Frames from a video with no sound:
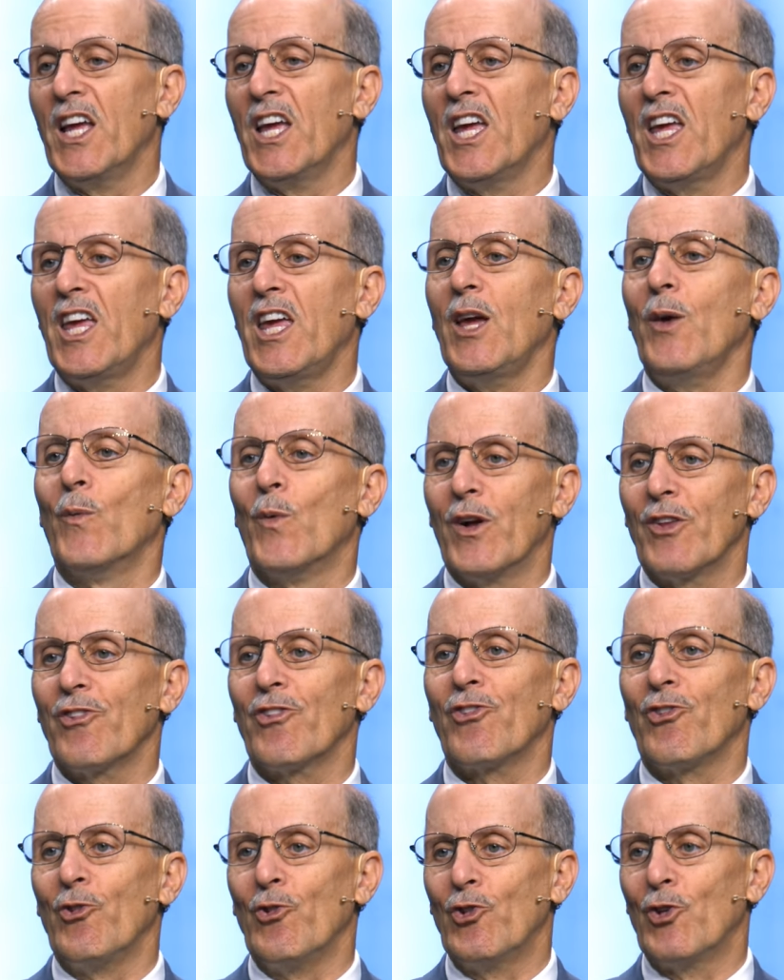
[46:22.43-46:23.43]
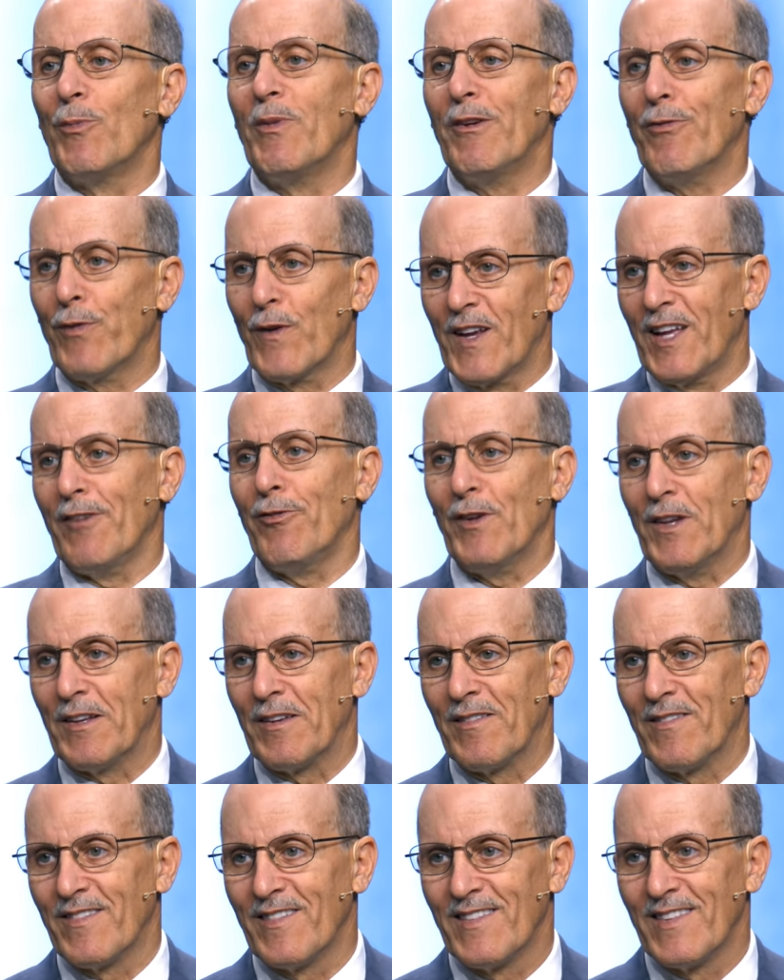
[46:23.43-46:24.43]
He wants you to be forgiven.
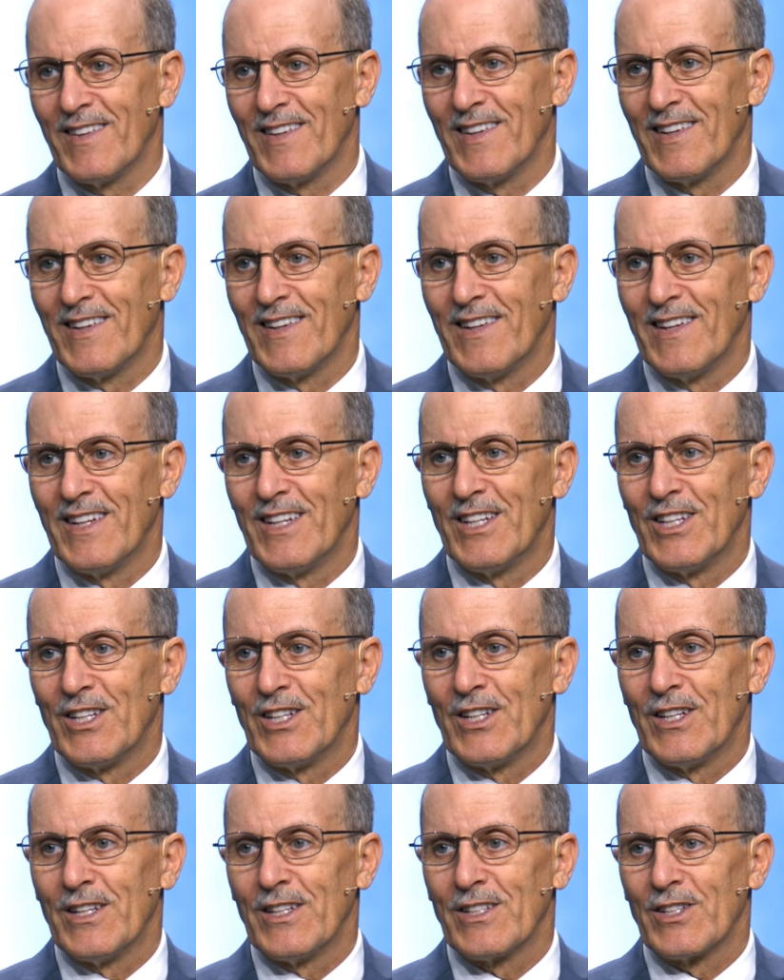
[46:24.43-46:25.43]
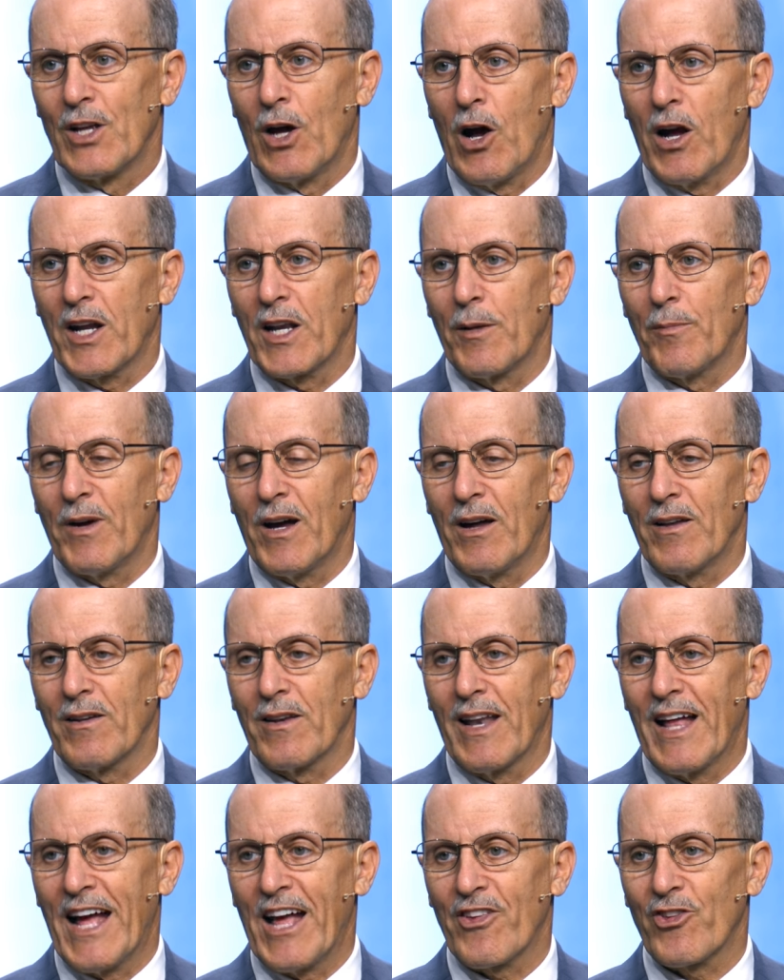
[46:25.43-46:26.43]
Talking
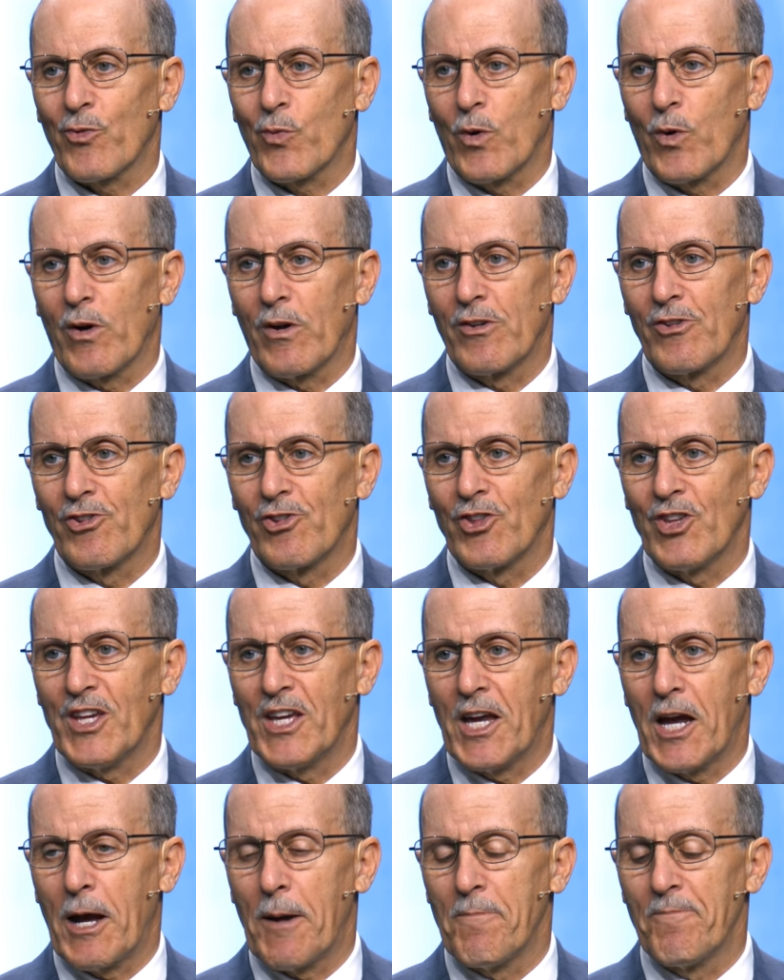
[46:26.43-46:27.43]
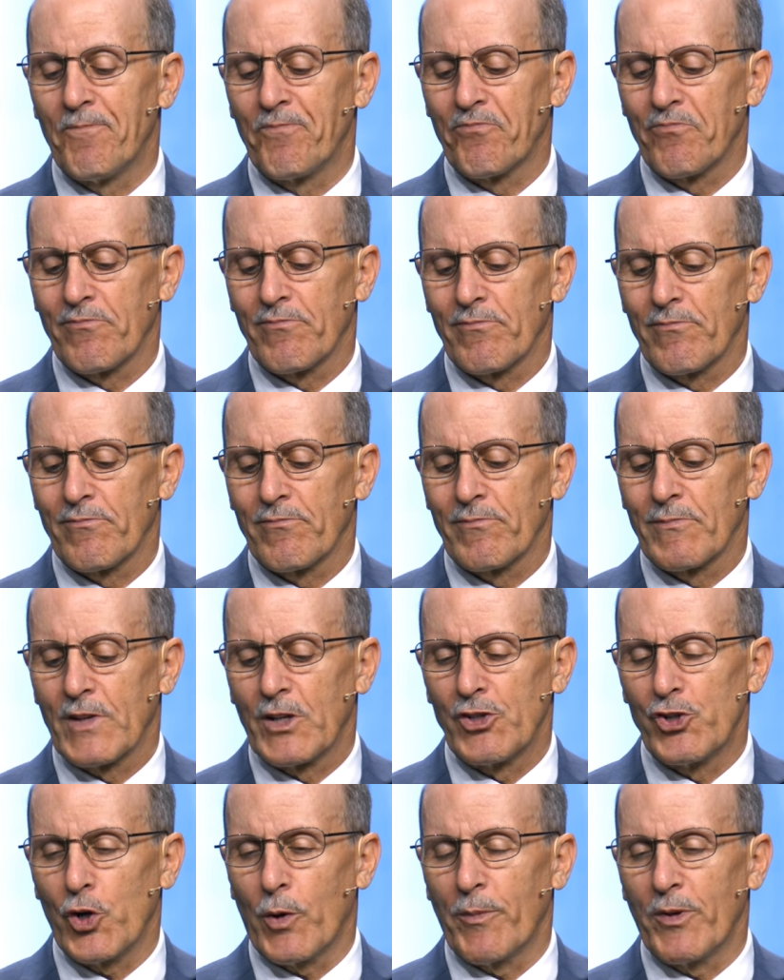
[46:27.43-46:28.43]
about last words, the. Uh,
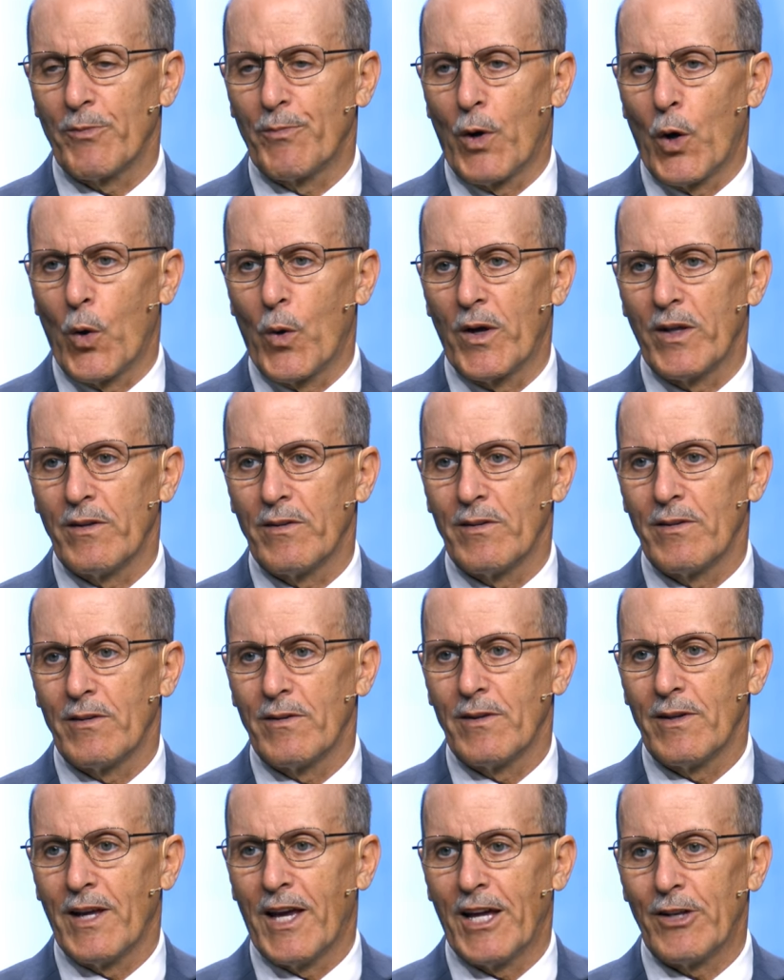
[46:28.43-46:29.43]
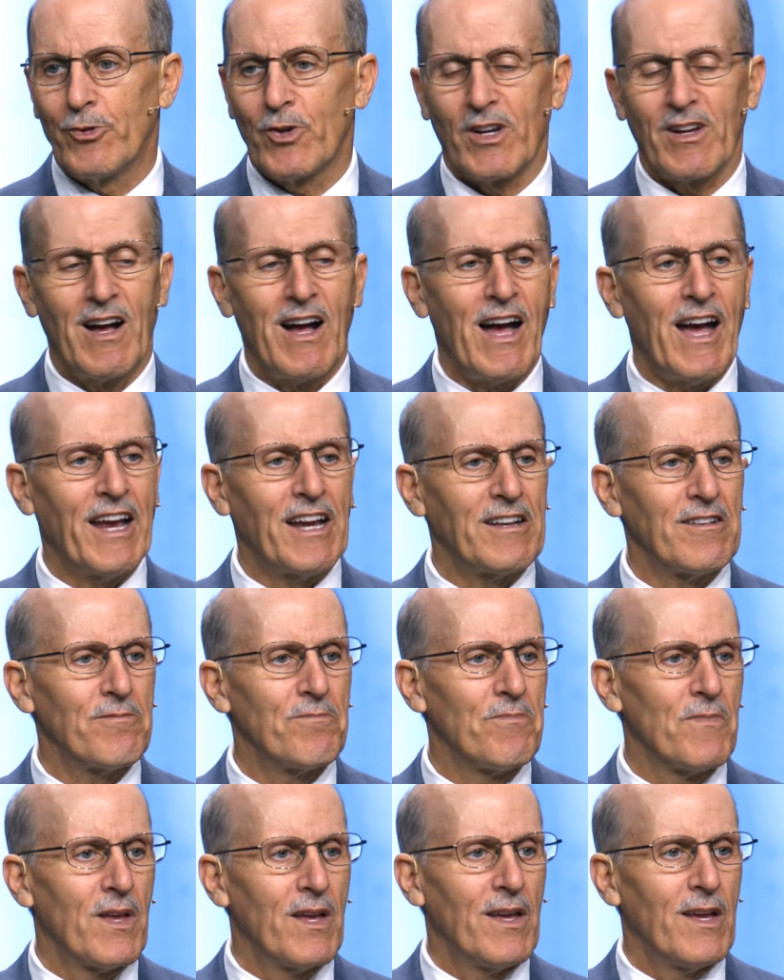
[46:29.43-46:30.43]
German poet Heinrich Heine,
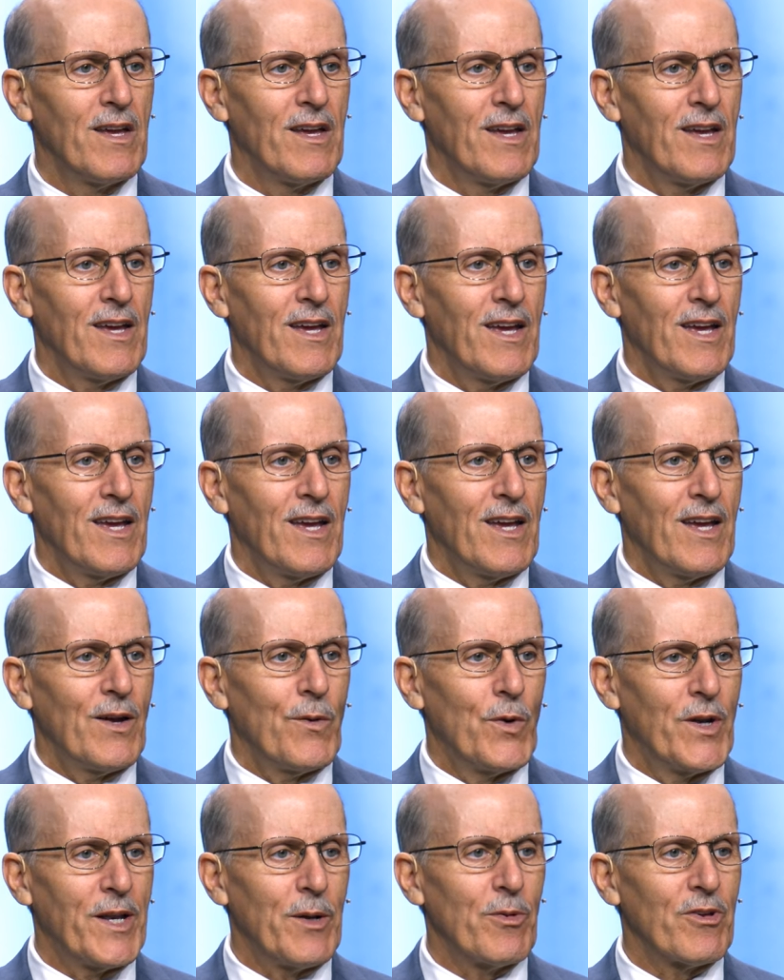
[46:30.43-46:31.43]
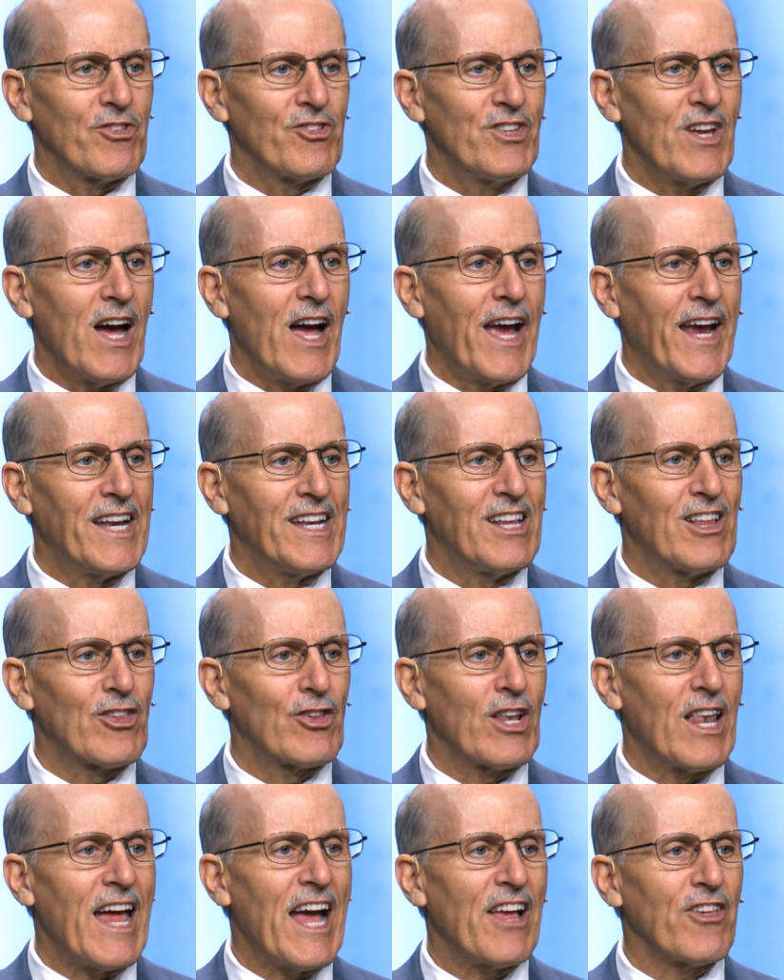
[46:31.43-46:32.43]
when he was dying, his
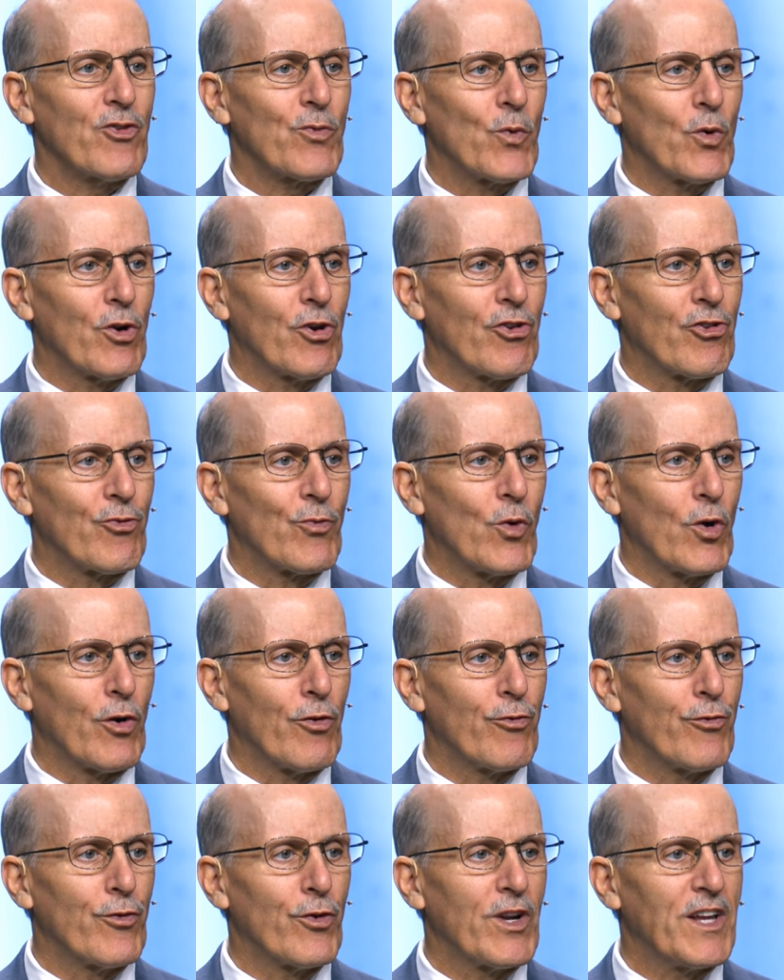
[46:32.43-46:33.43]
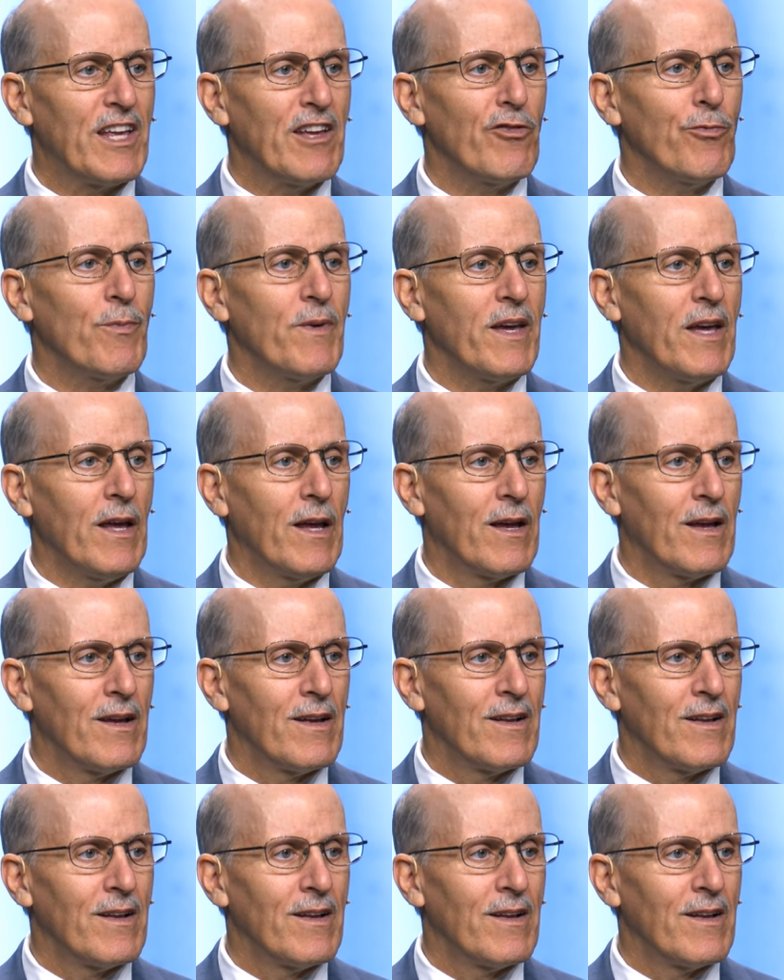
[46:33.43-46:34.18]
last words were, Forgive me.